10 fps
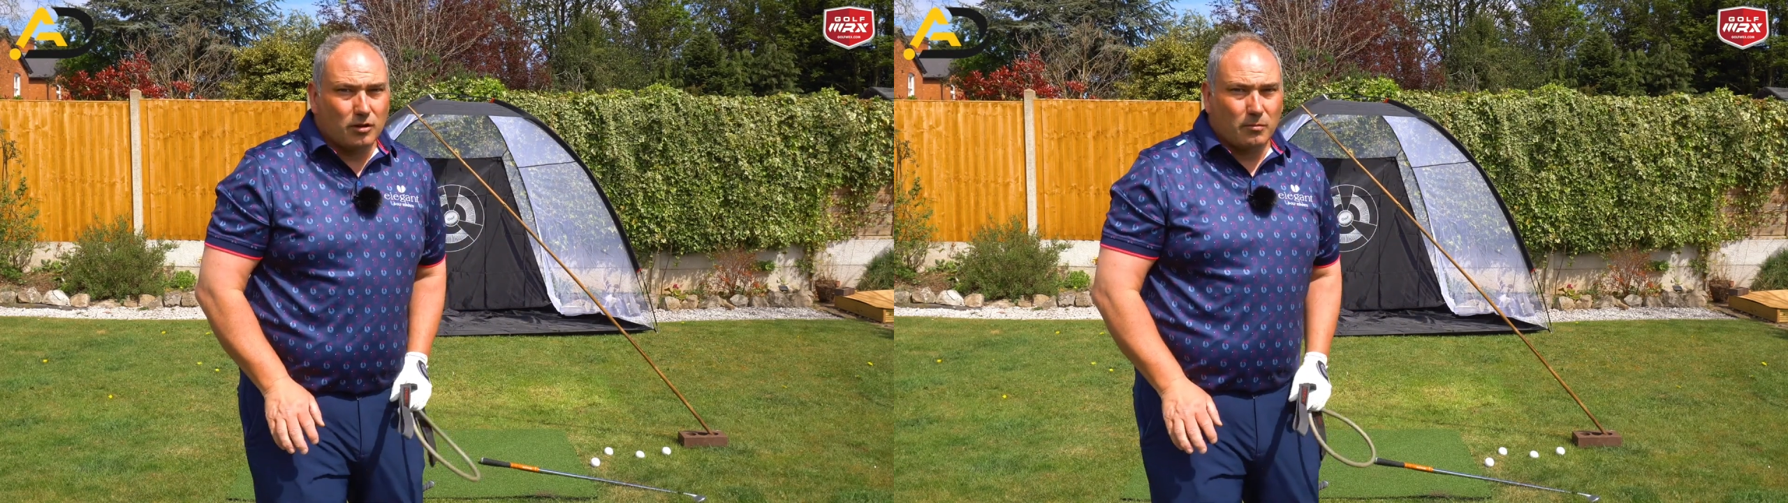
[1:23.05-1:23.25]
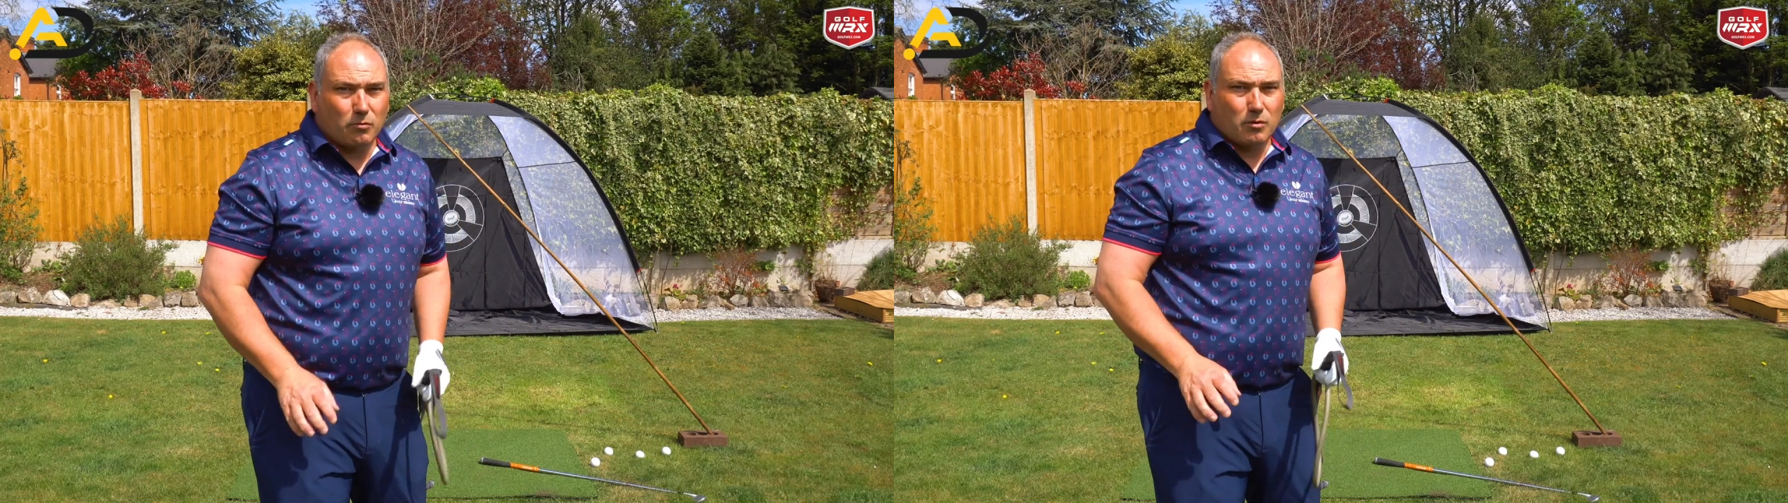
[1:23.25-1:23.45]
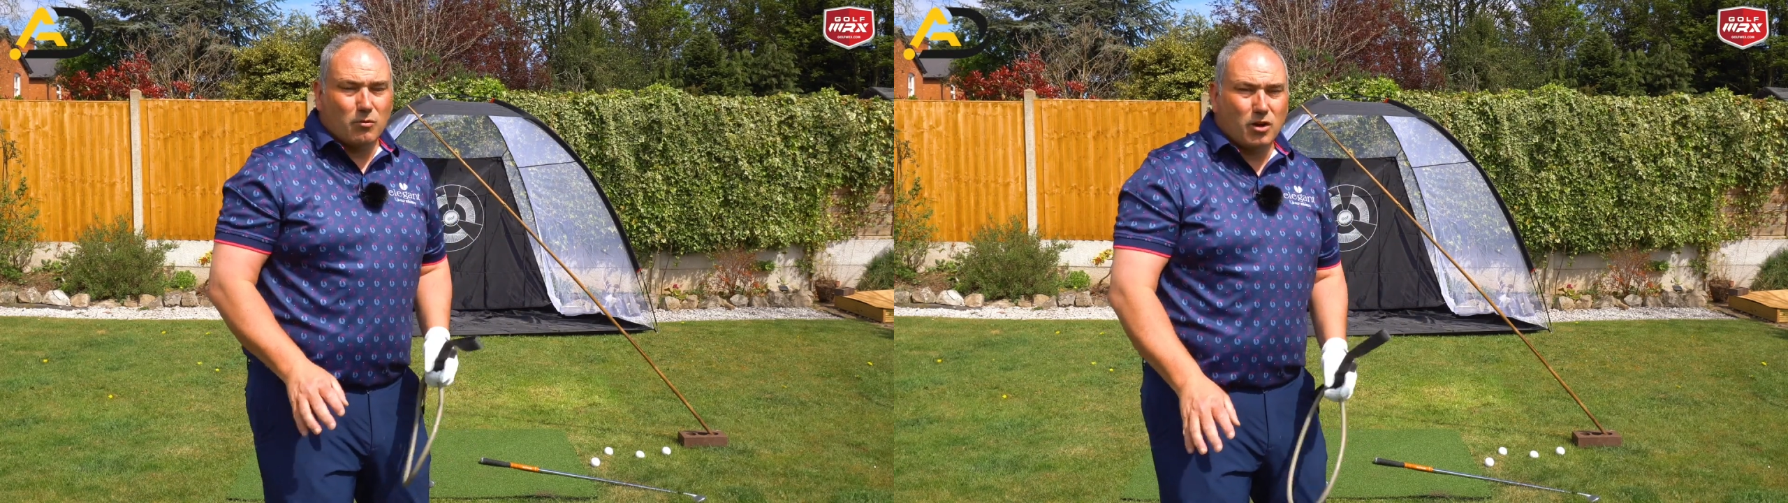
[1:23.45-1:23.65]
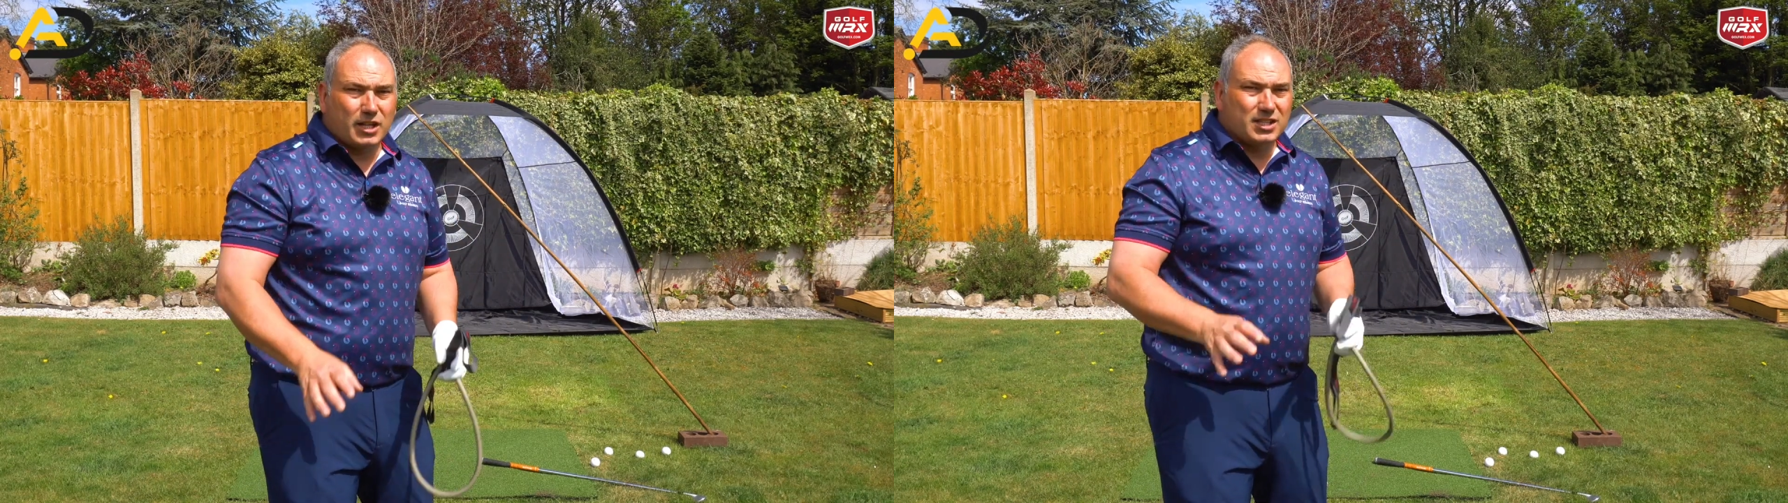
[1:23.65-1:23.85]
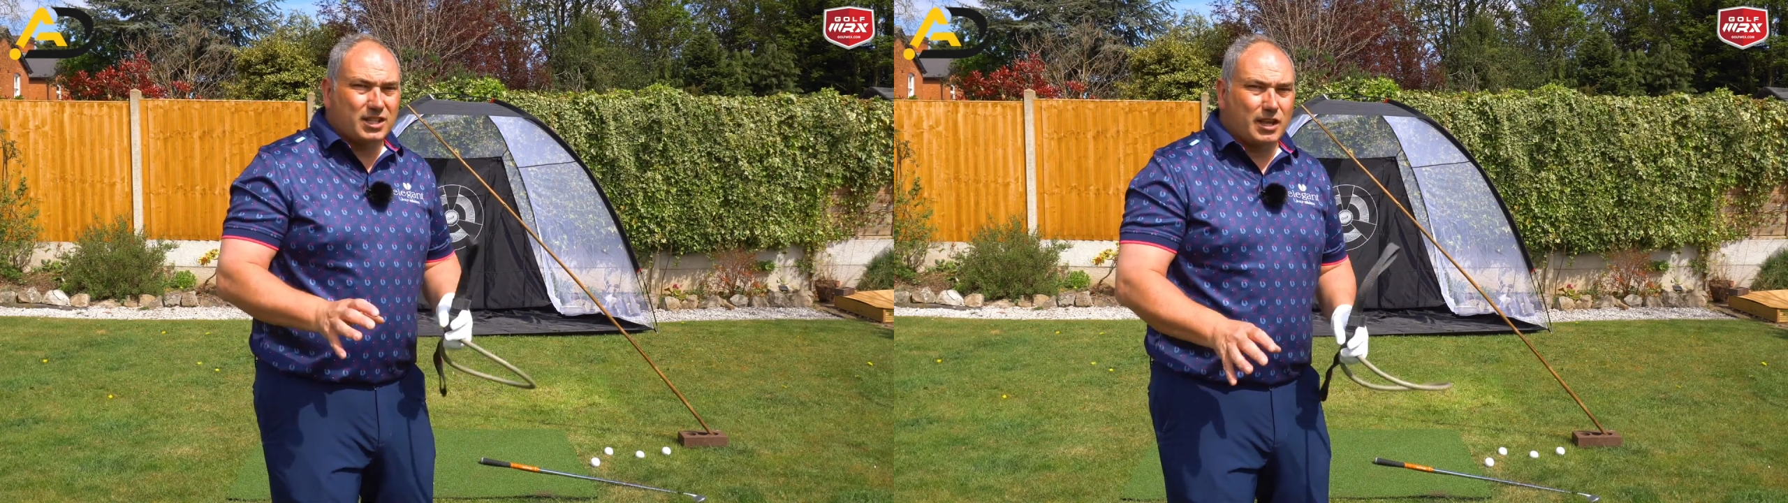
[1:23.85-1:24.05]
but we're
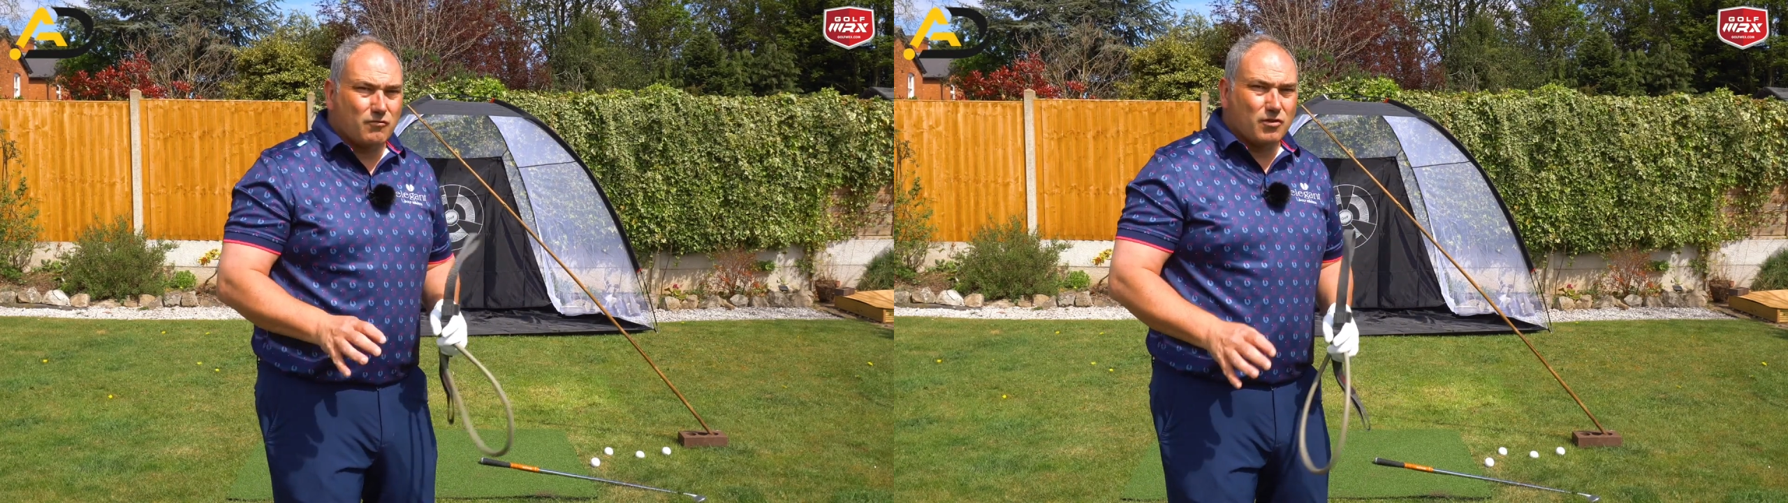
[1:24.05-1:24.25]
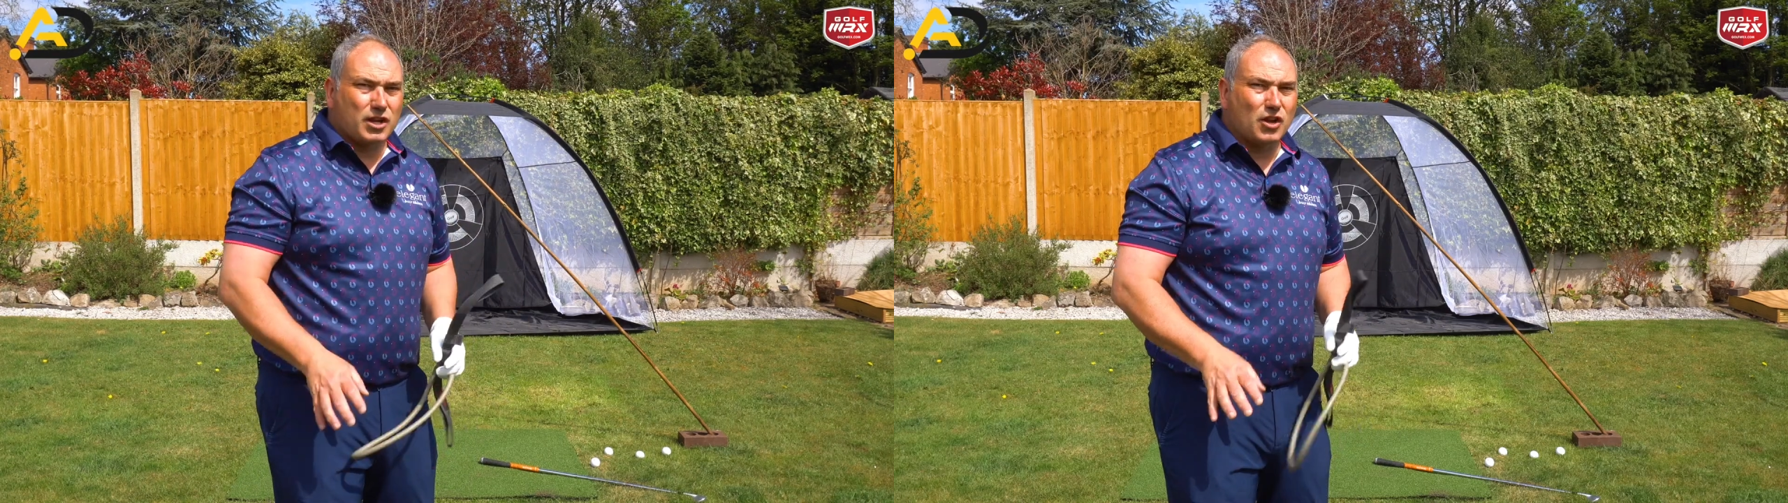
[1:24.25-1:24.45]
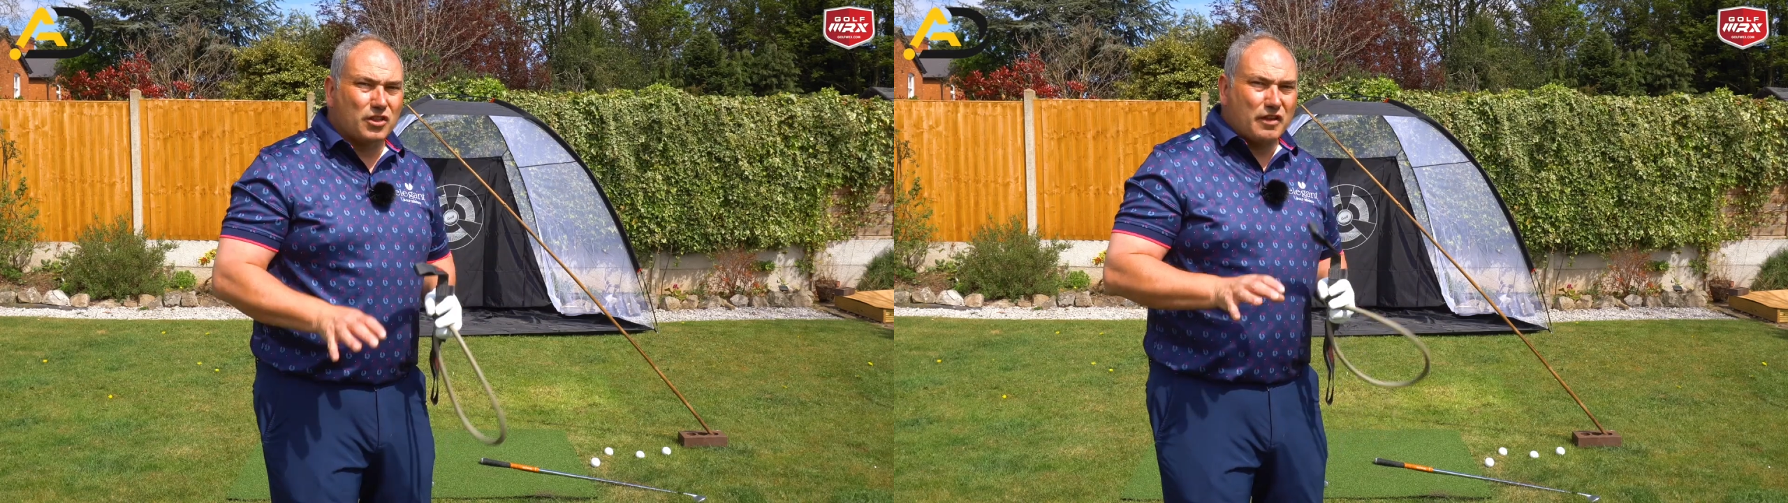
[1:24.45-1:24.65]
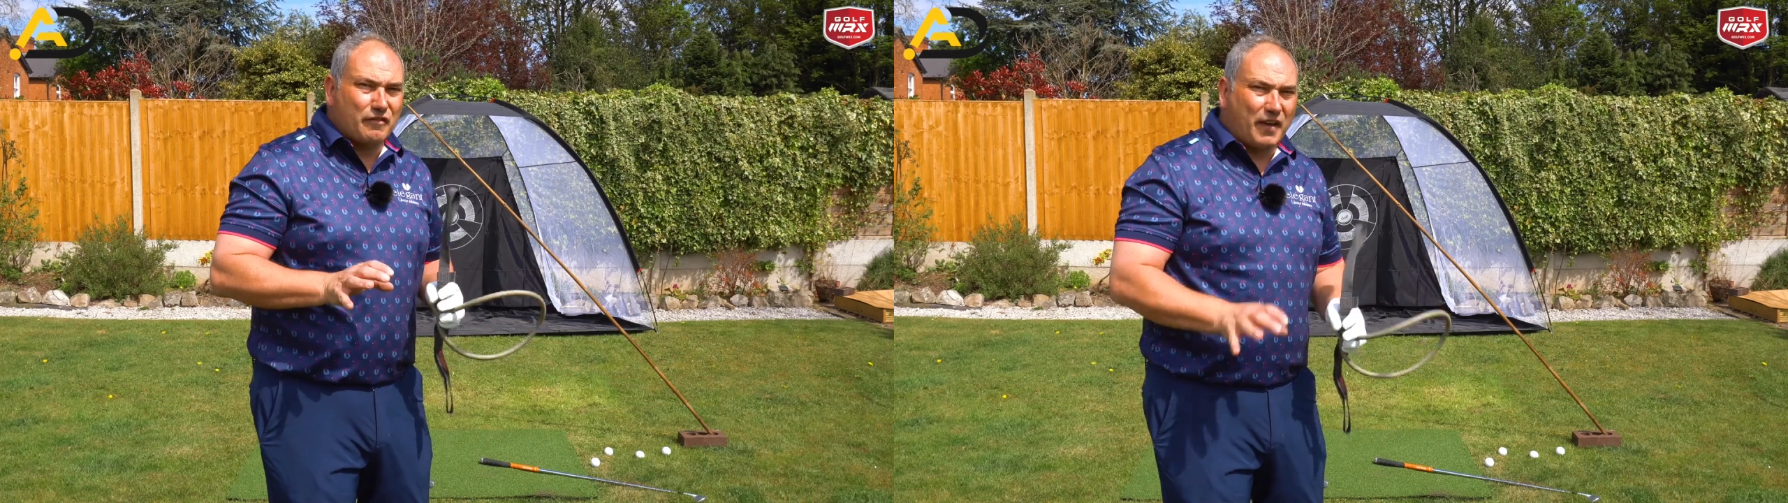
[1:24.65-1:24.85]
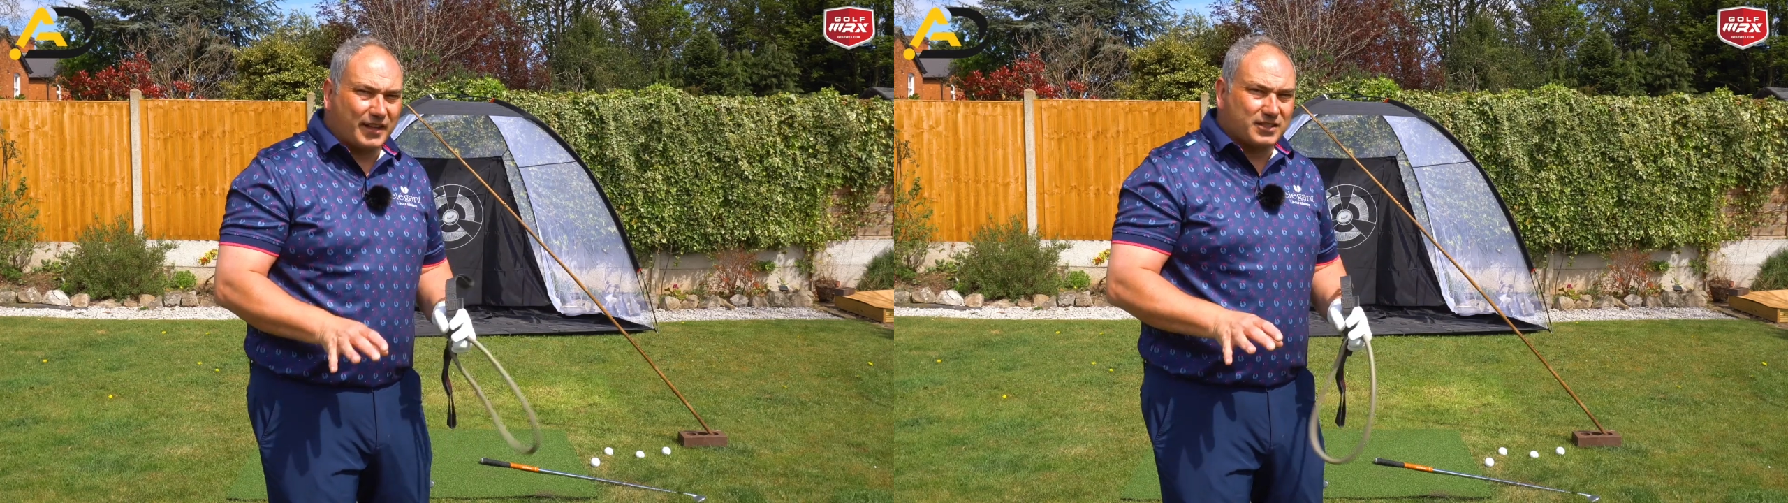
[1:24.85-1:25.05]
working today really on the
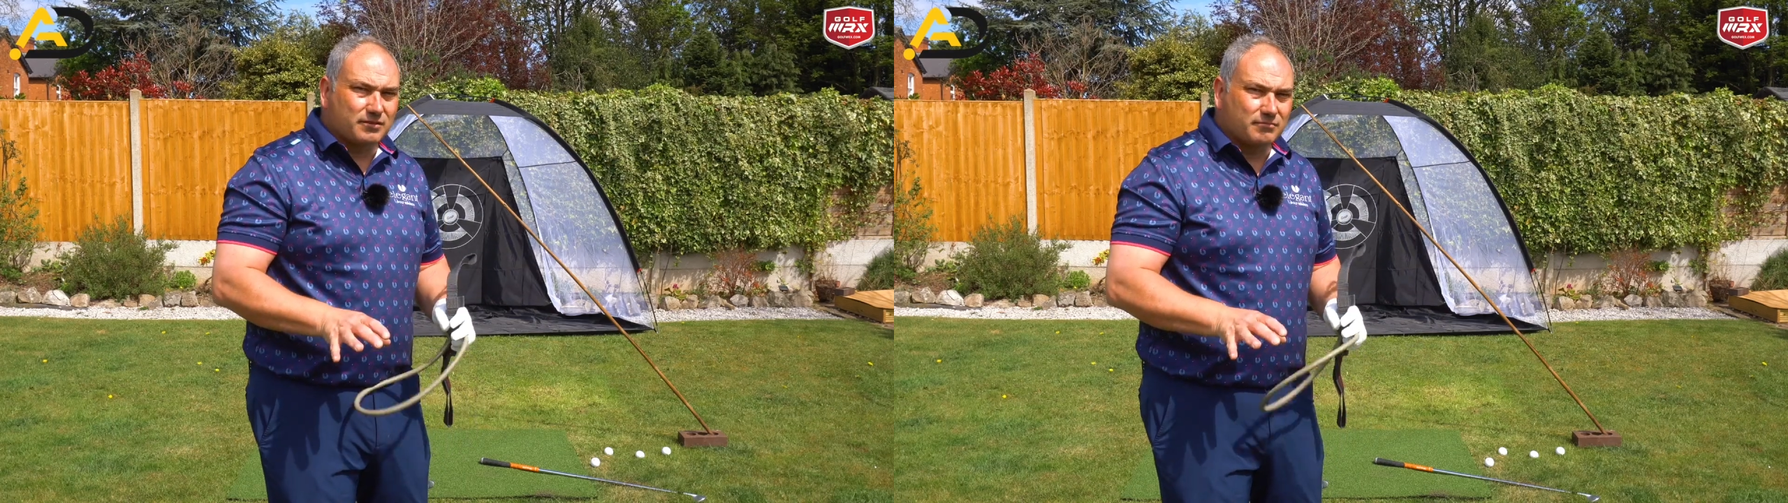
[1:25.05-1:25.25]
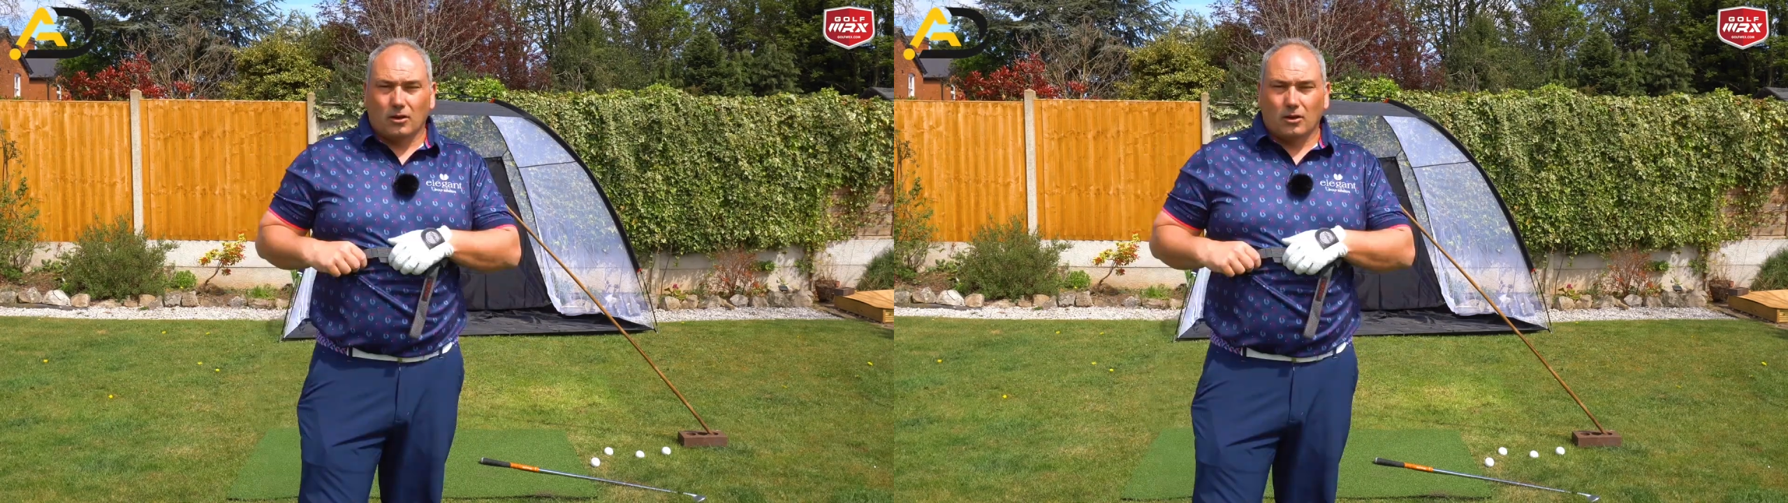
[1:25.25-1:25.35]
effect.